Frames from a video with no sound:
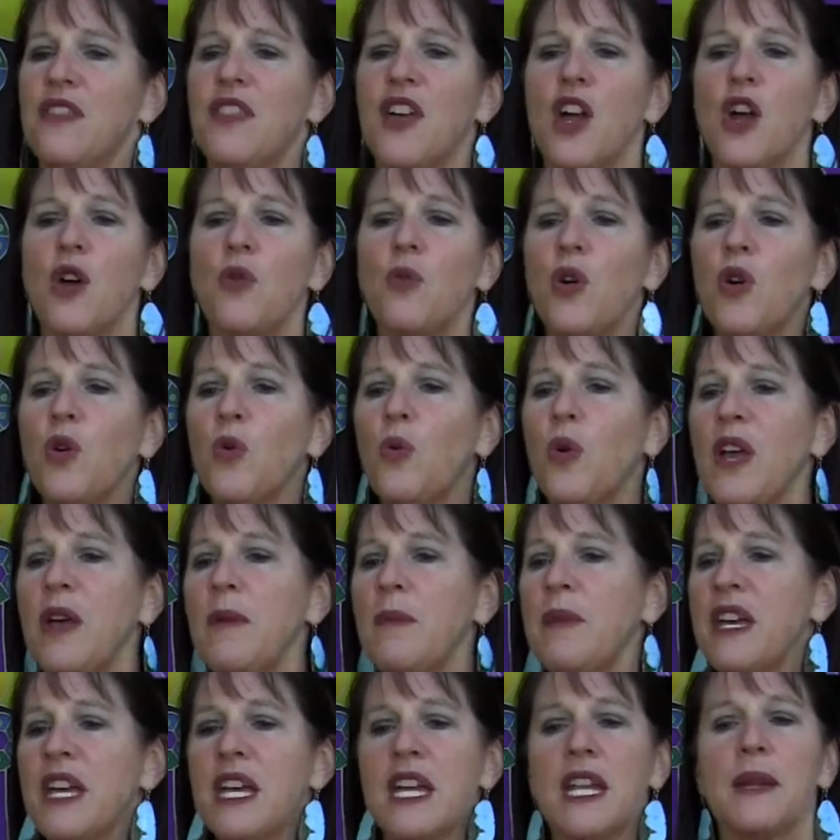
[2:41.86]
There were
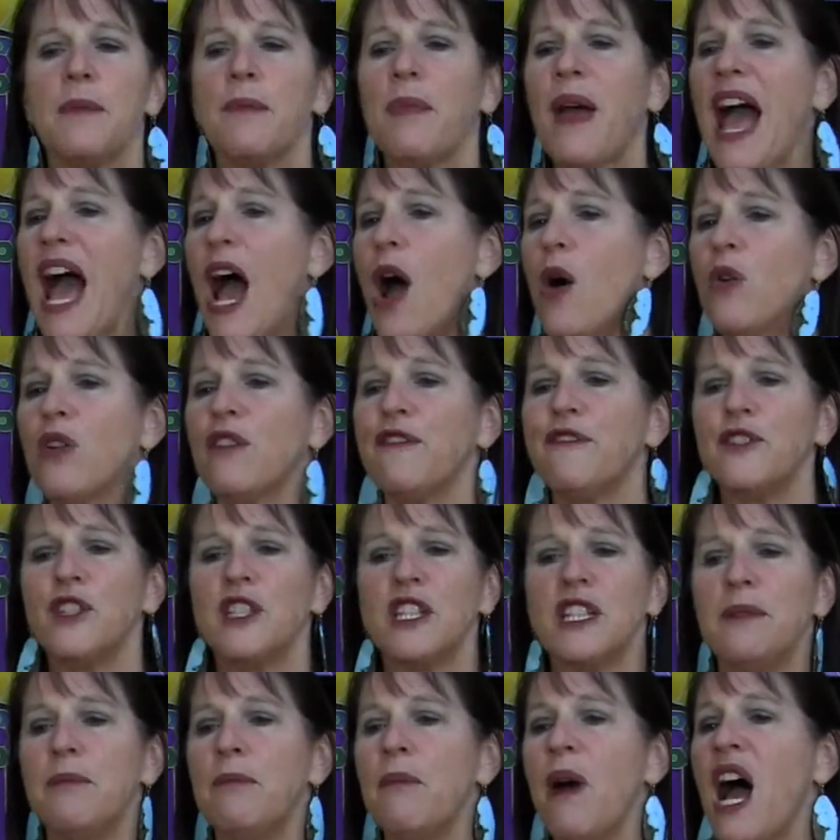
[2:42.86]
women
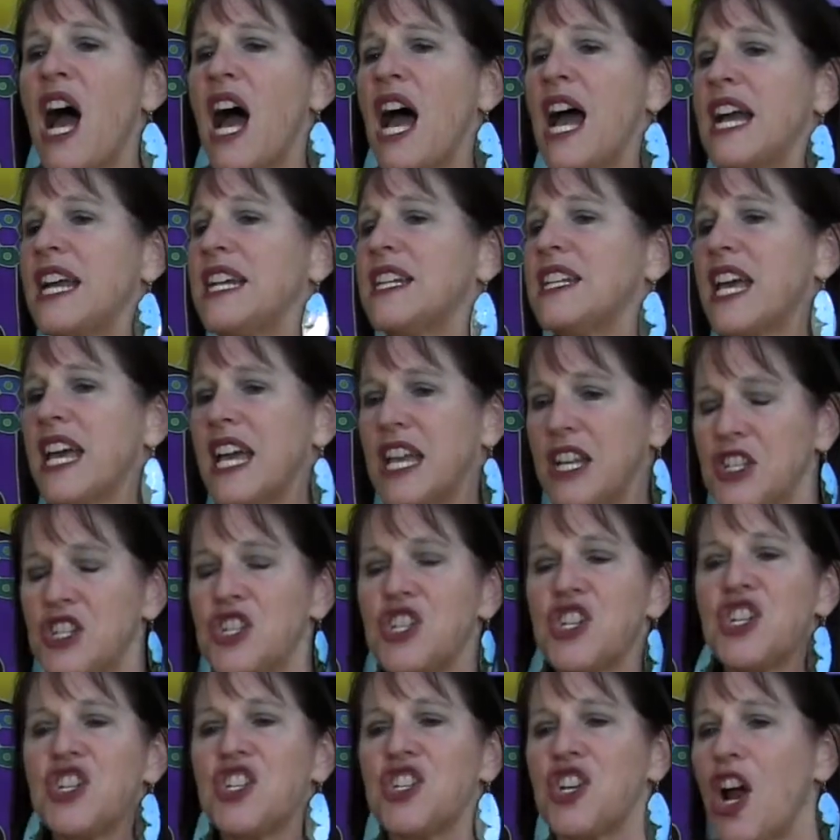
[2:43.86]
powerful in mind
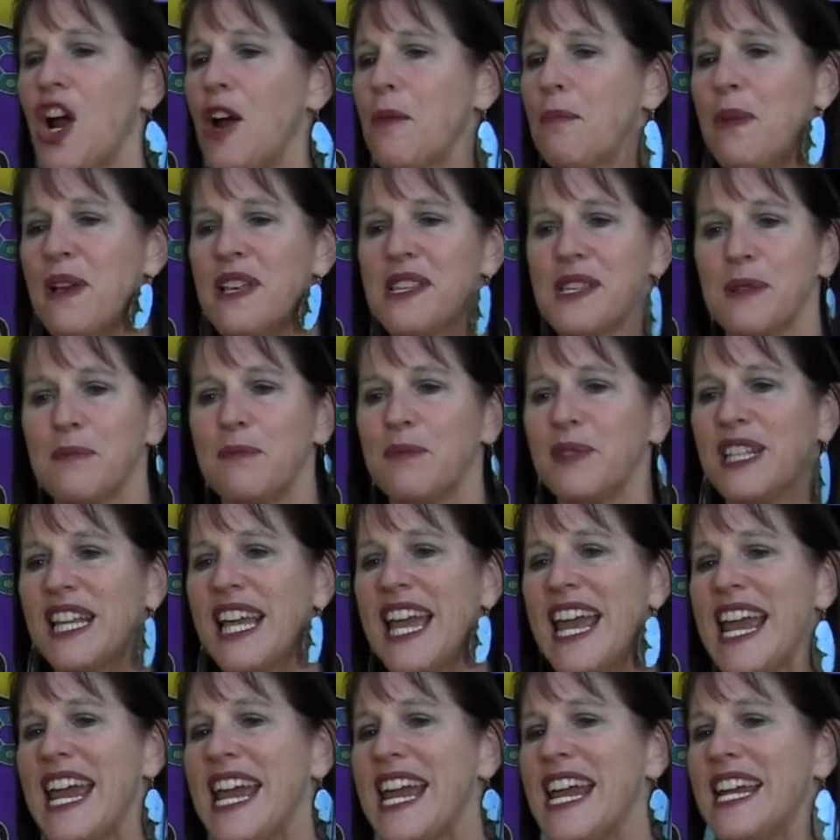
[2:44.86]
and sharp as a
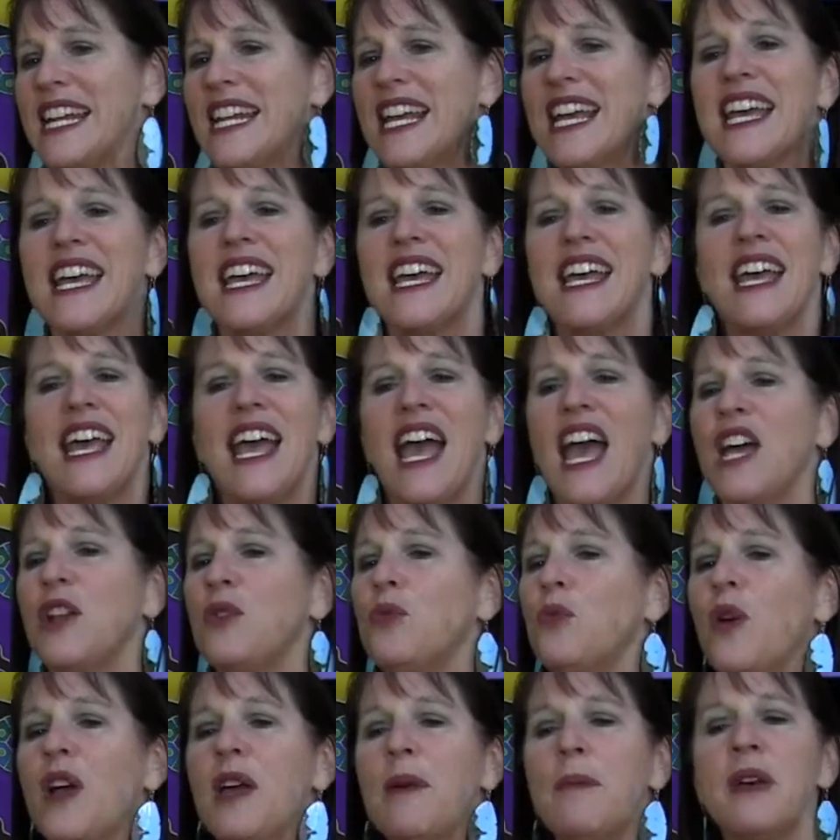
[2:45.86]
blade,
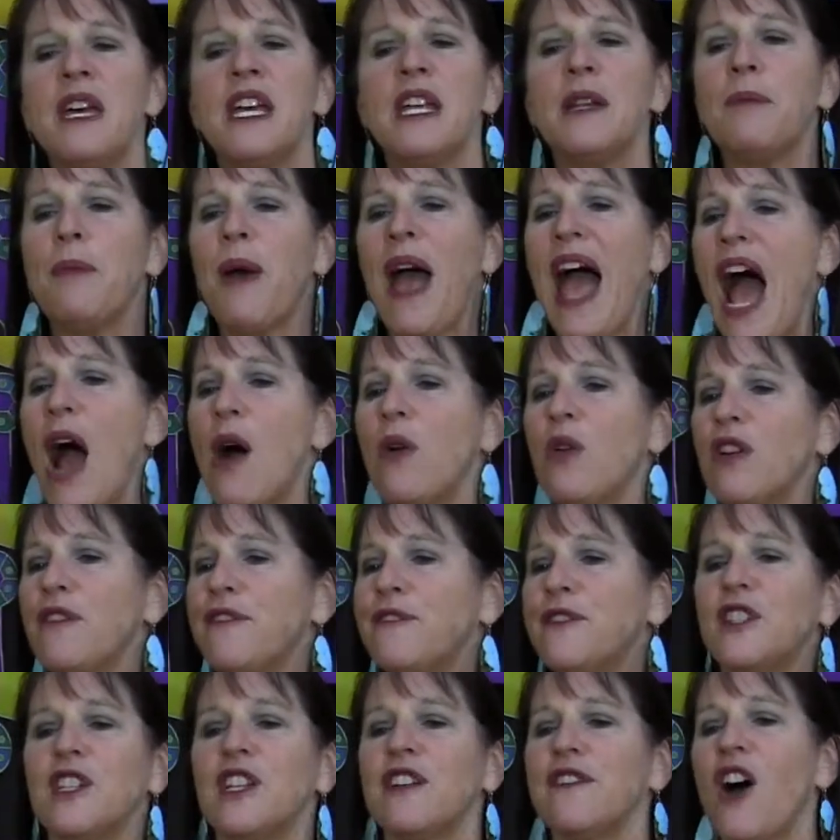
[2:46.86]
and women
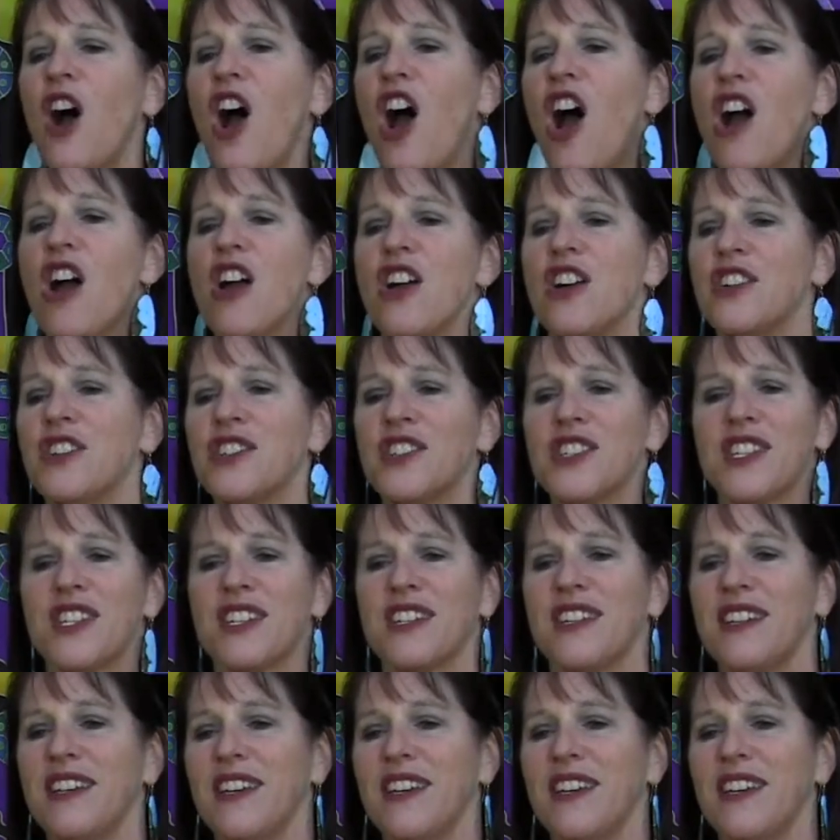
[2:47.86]
powerful of heart.